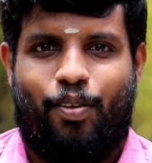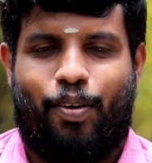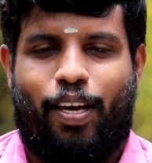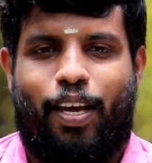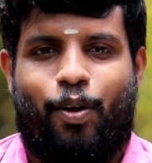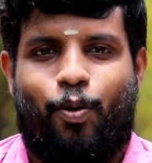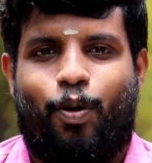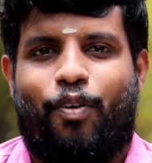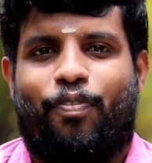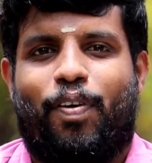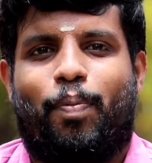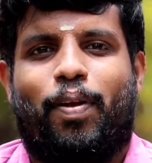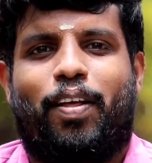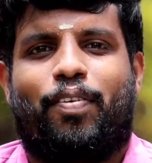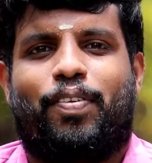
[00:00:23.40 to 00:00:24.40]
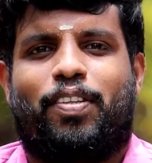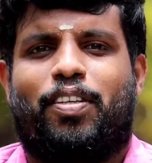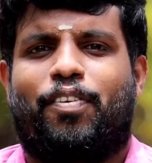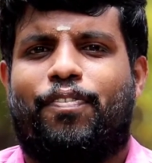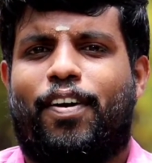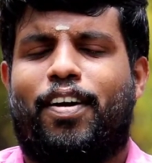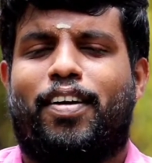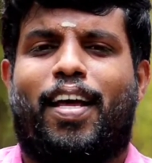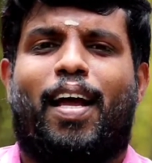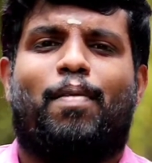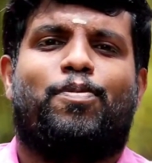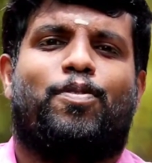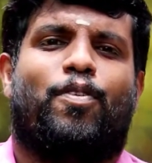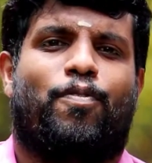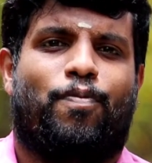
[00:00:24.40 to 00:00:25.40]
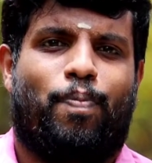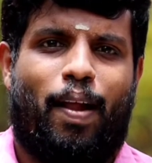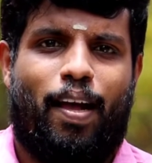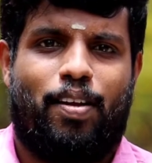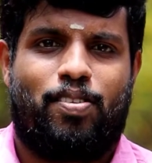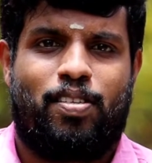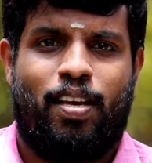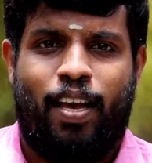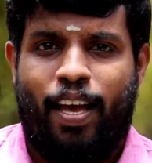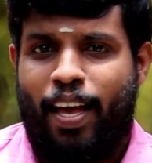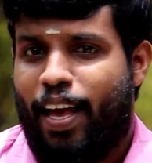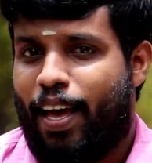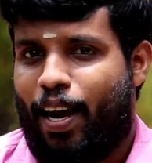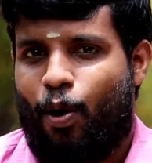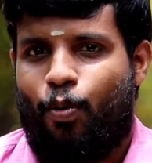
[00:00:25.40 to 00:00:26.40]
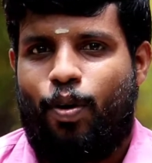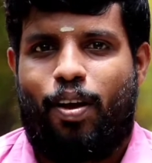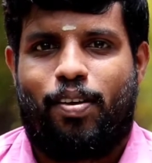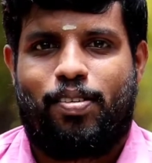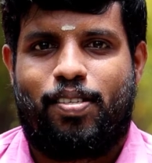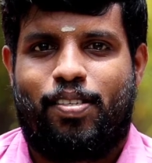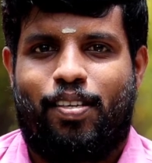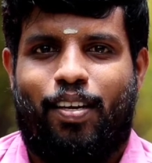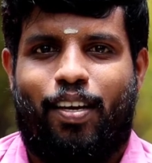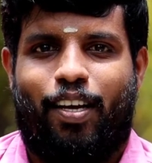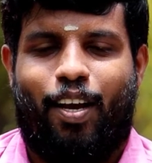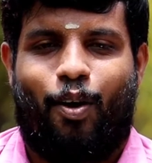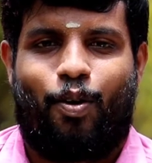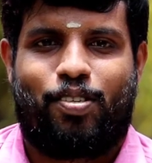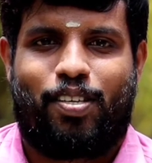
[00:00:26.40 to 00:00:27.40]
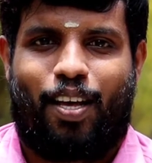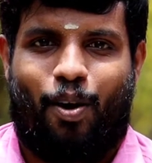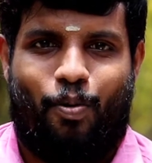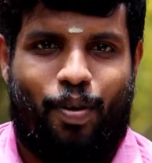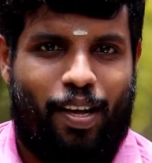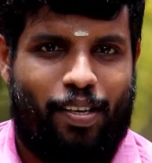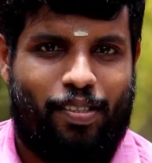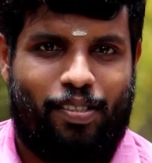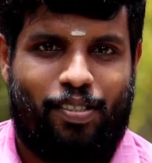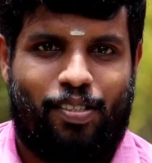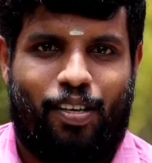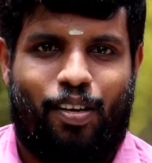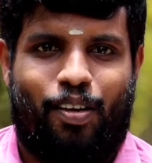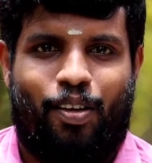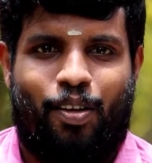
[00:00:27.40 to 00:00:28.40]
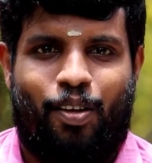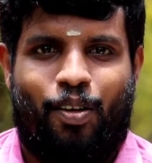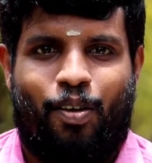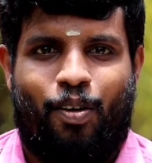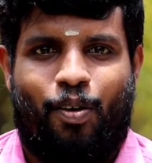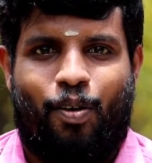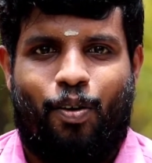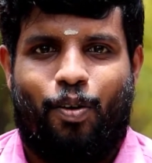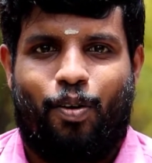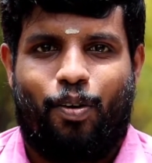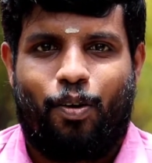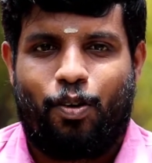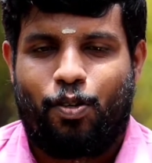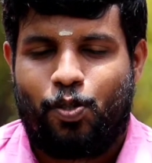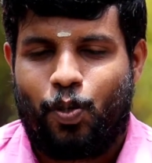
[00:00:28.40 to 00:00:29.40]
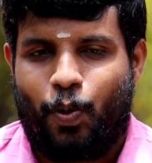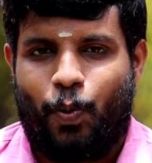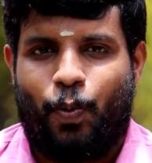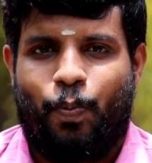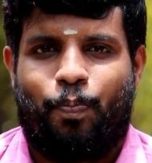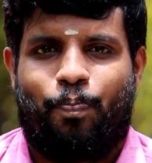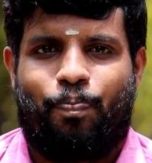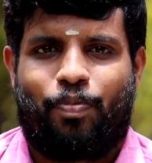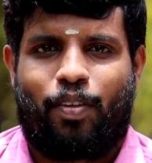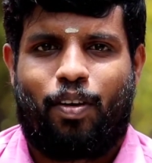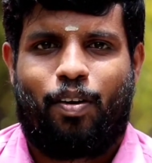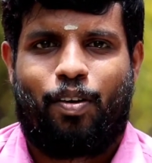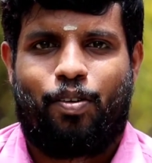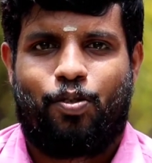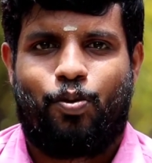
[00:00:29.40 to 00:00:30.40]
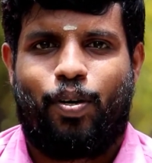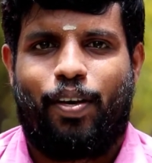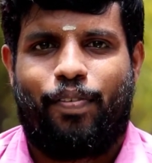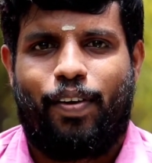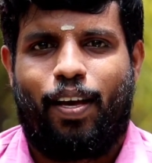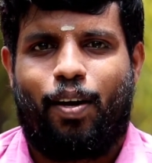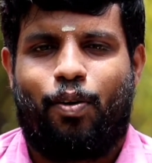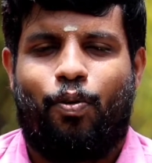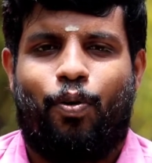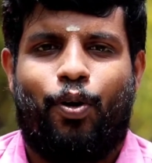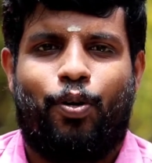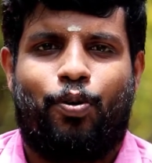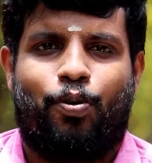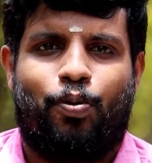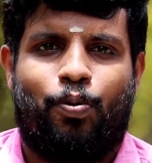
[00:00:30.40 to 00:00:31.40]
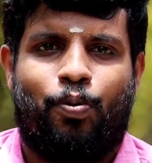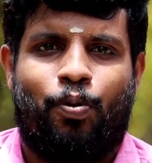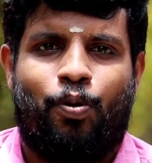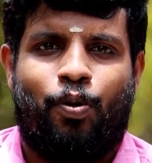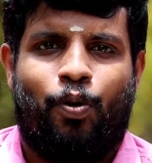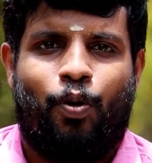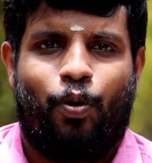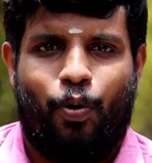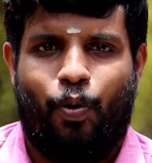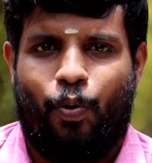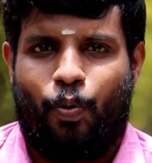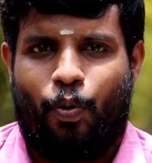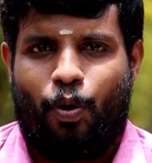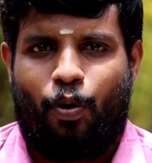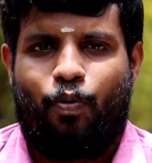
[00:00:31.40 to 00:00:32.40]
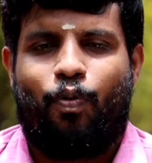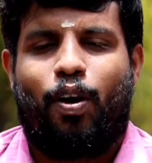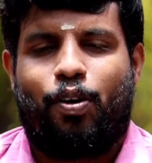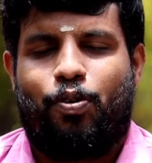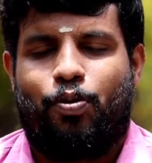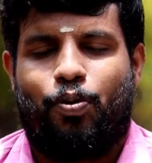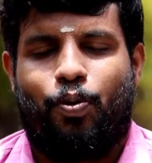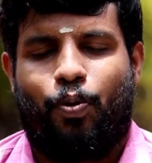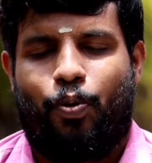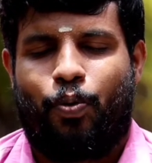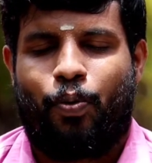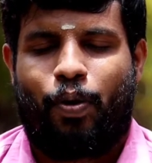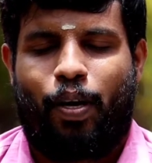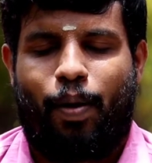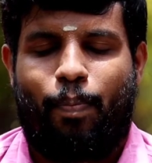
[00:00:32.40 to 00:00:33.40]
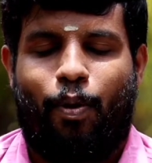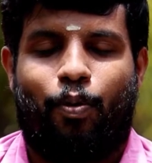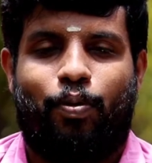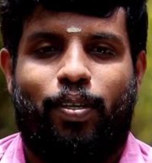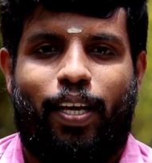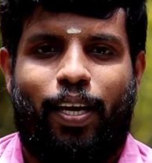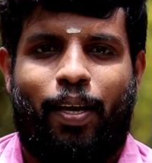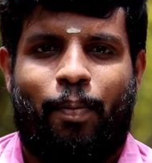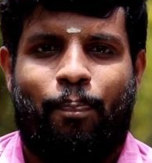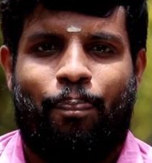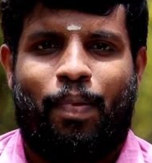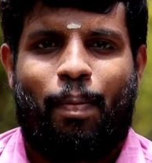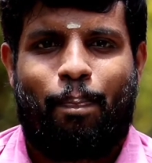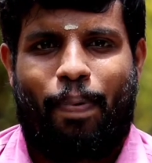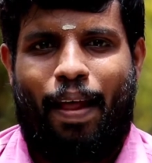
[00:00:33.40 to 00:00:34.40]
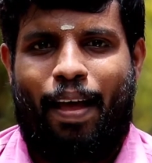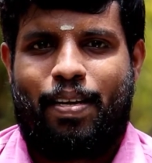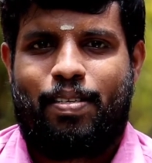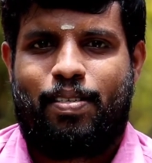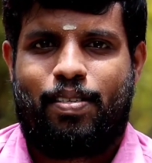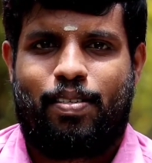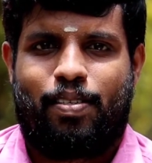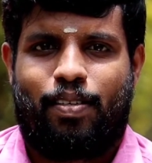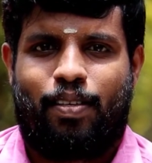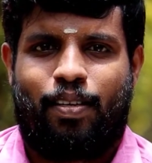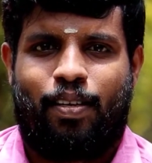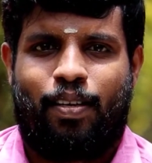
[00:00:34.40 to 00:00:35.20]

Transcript: Okay, you are familiar with different types of plants around us in our surroundings. So today we are going to know or want to know about the plants.